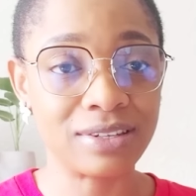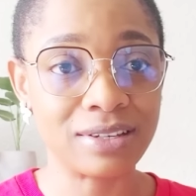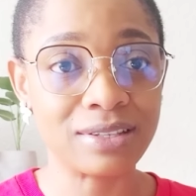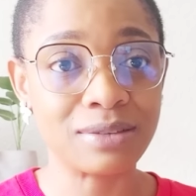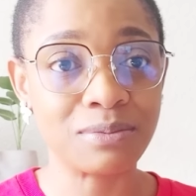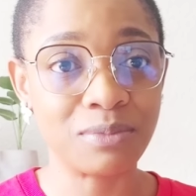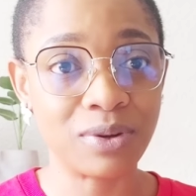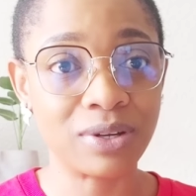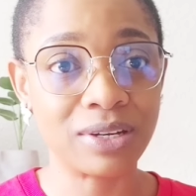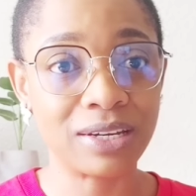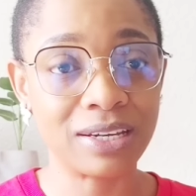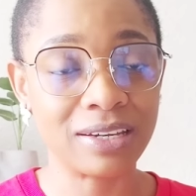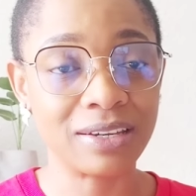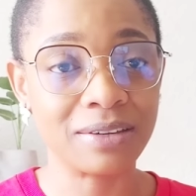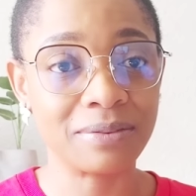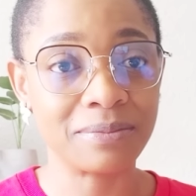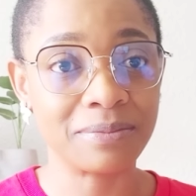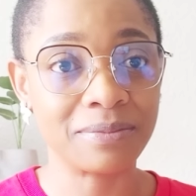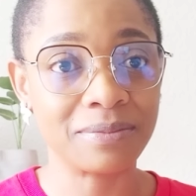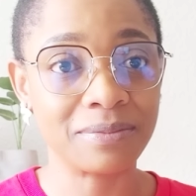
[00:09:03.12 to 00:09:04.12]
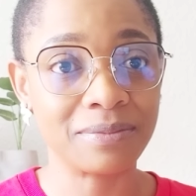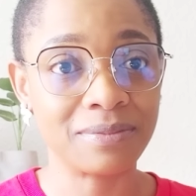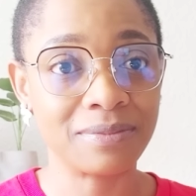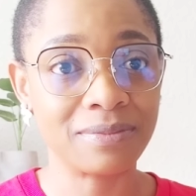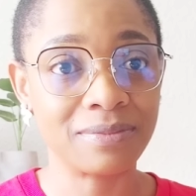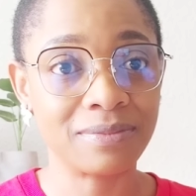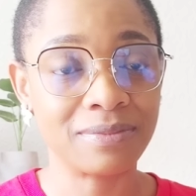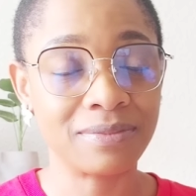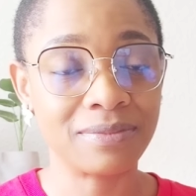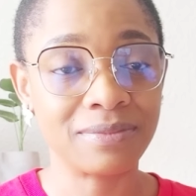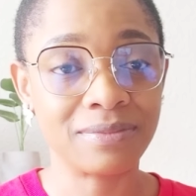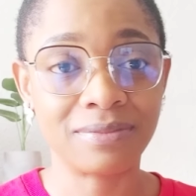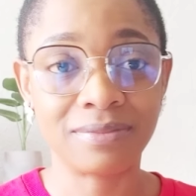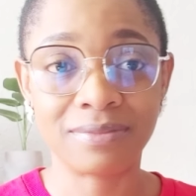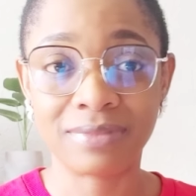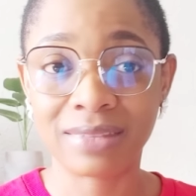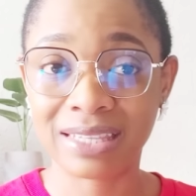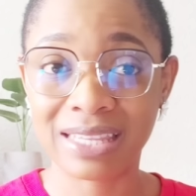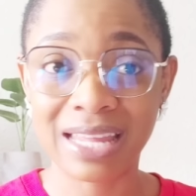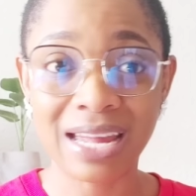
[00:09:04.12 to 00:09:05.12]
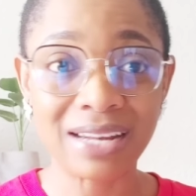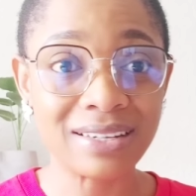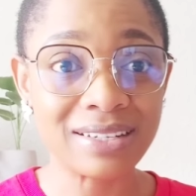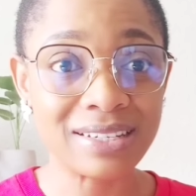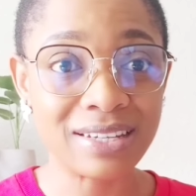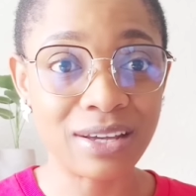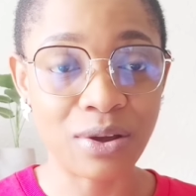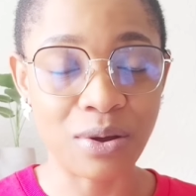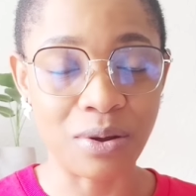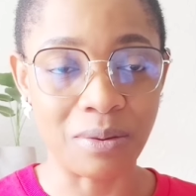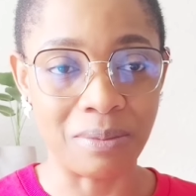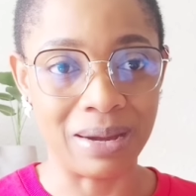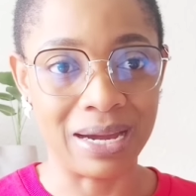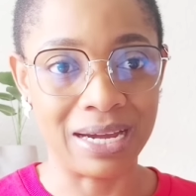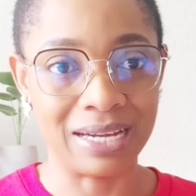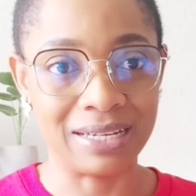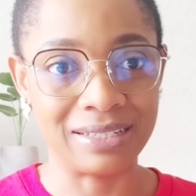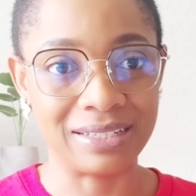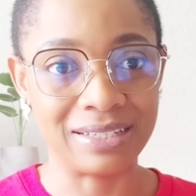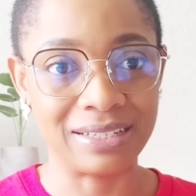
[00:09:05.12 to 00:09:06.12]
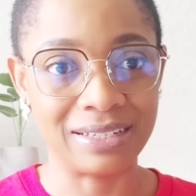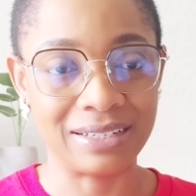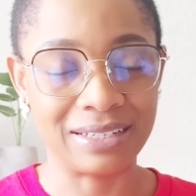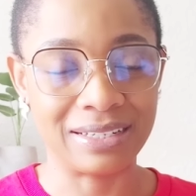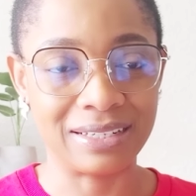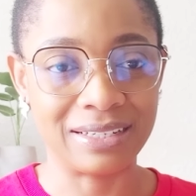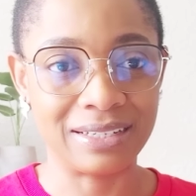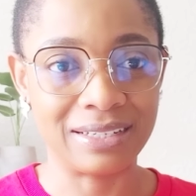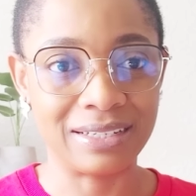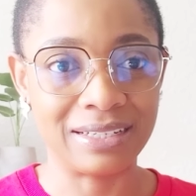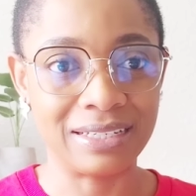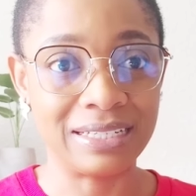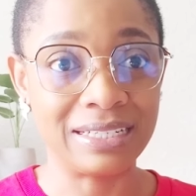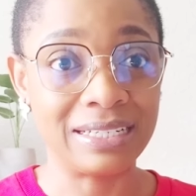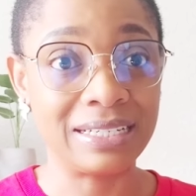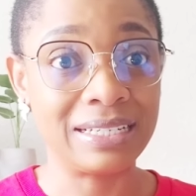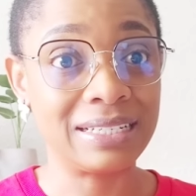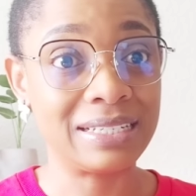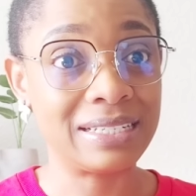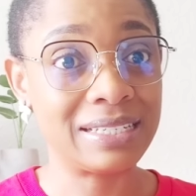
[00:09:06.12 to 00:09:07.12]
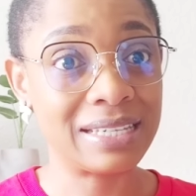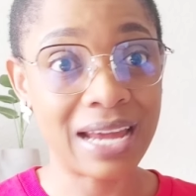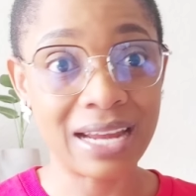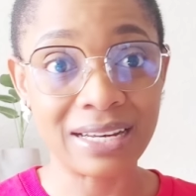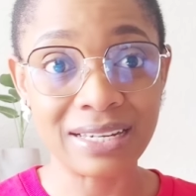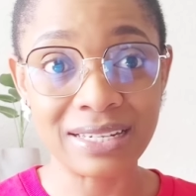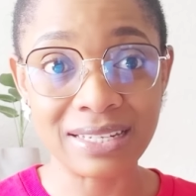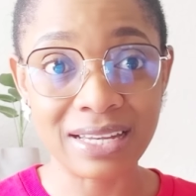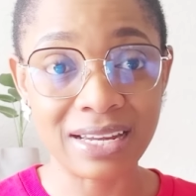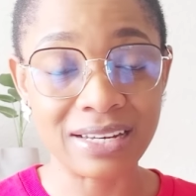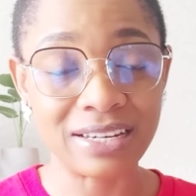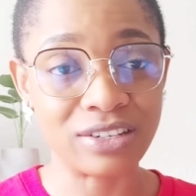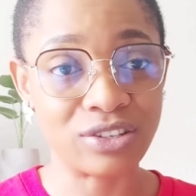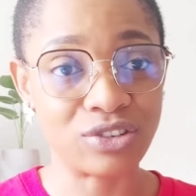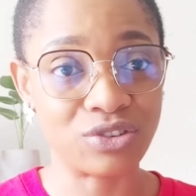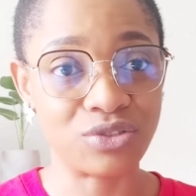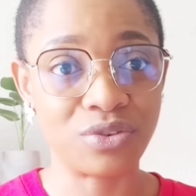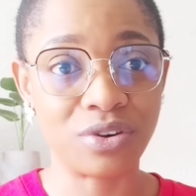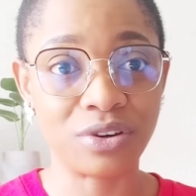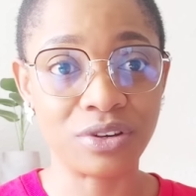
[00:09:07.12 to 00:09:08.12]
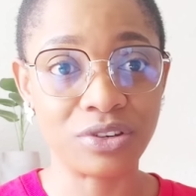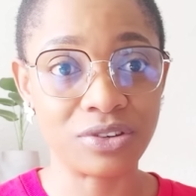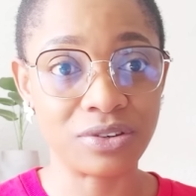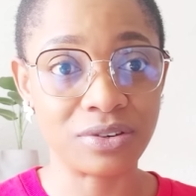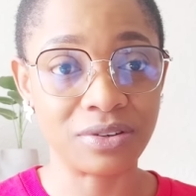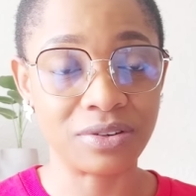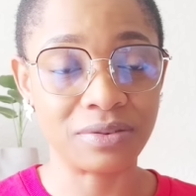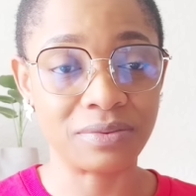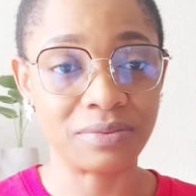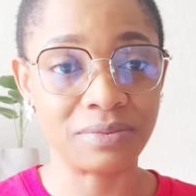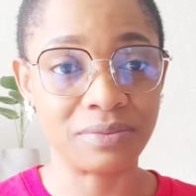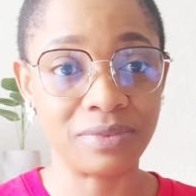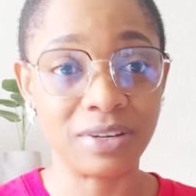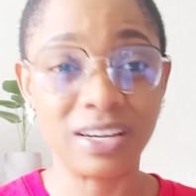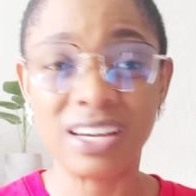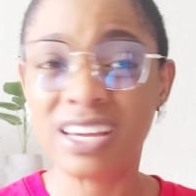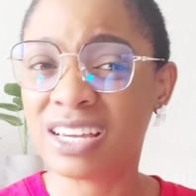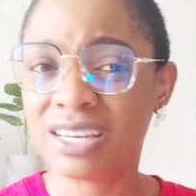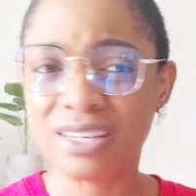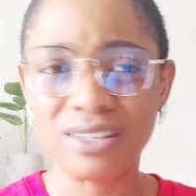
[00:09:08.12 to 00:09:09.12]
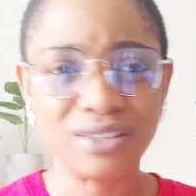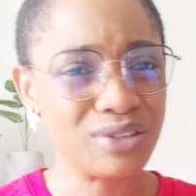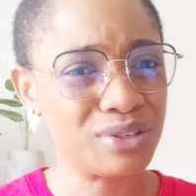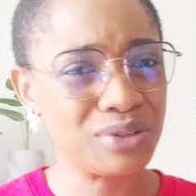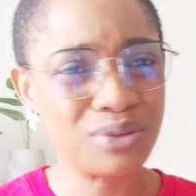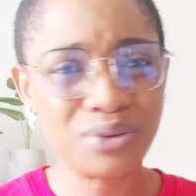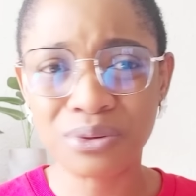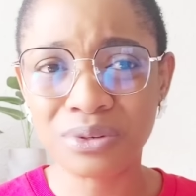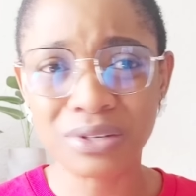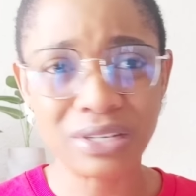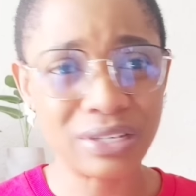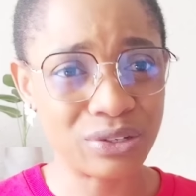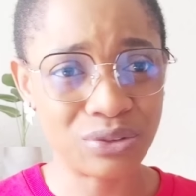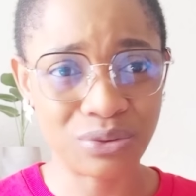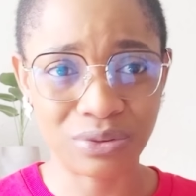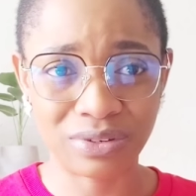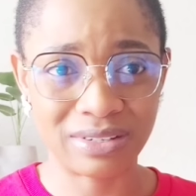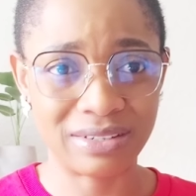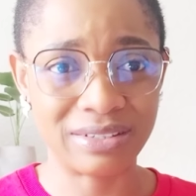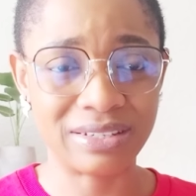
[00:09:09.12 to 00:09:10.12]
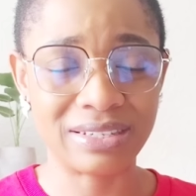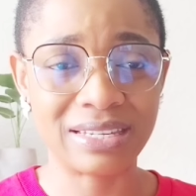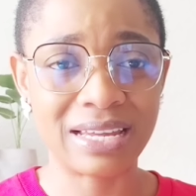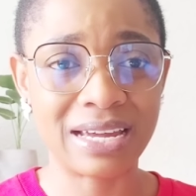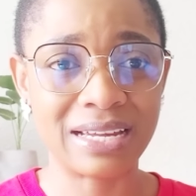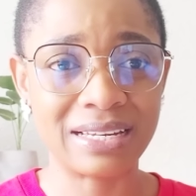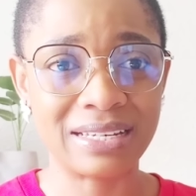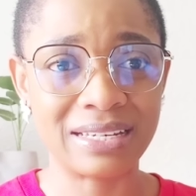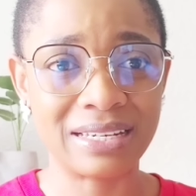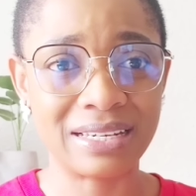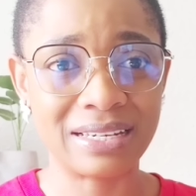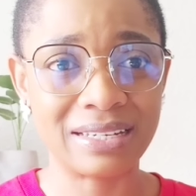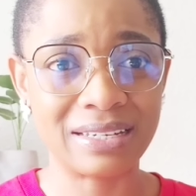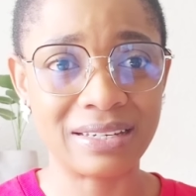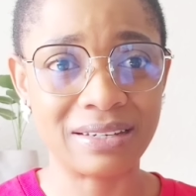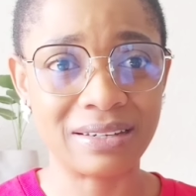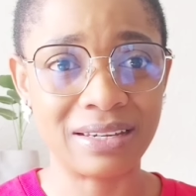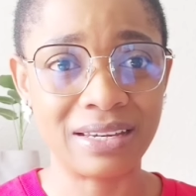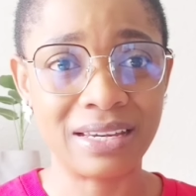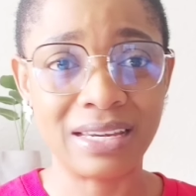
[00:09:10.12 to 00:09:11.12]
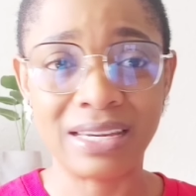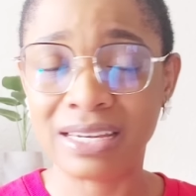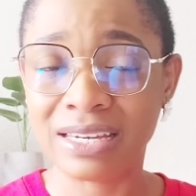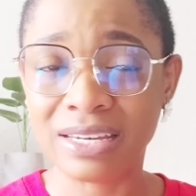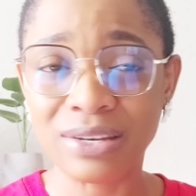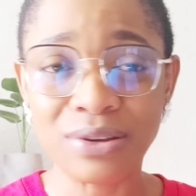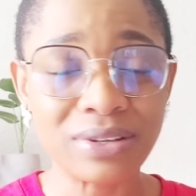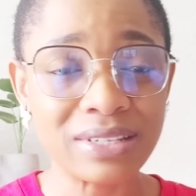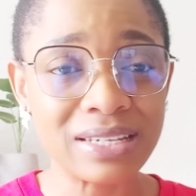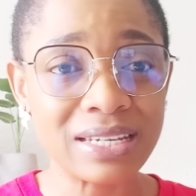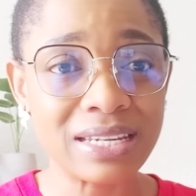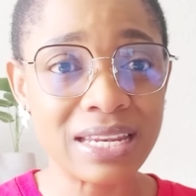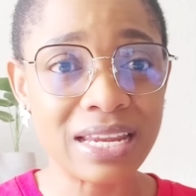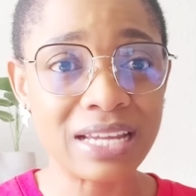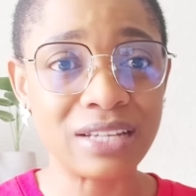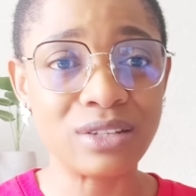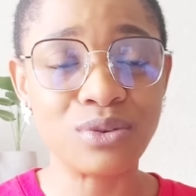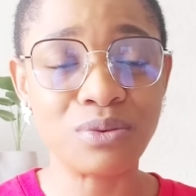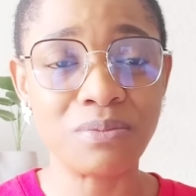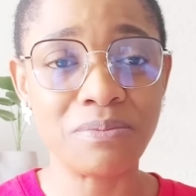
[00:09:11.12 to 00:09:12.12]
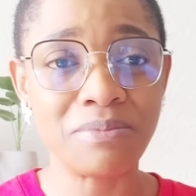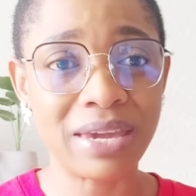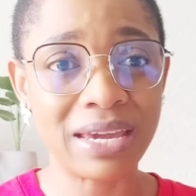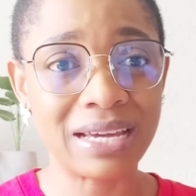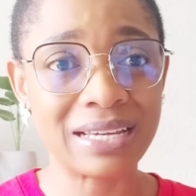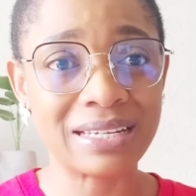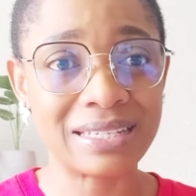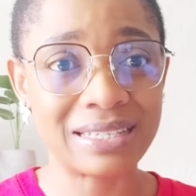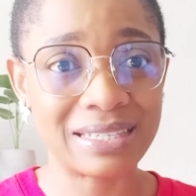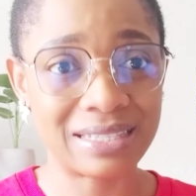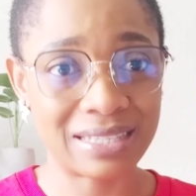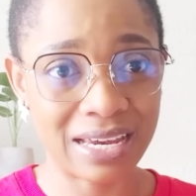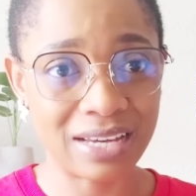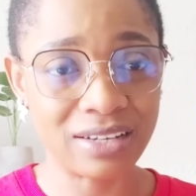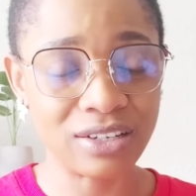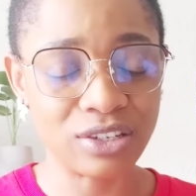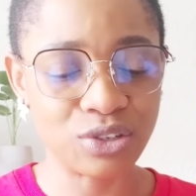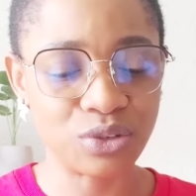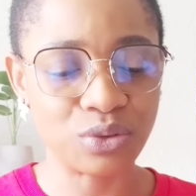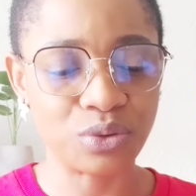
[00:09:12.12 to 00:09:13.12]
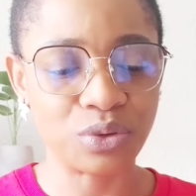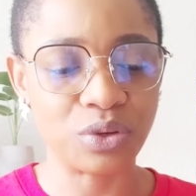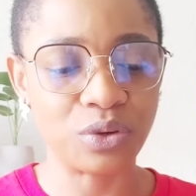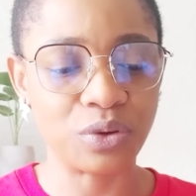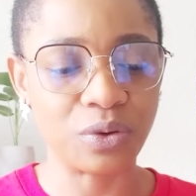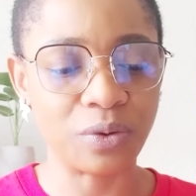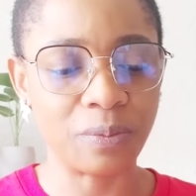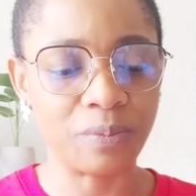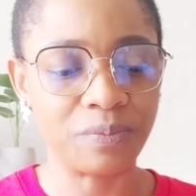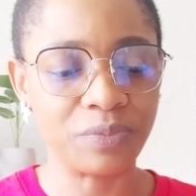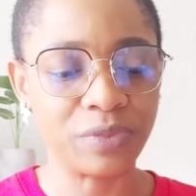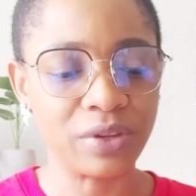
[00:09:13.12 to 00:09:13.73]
this morning, that is a command. That is an instruction. You don't need to understand it. It doesn't need to make sense to you.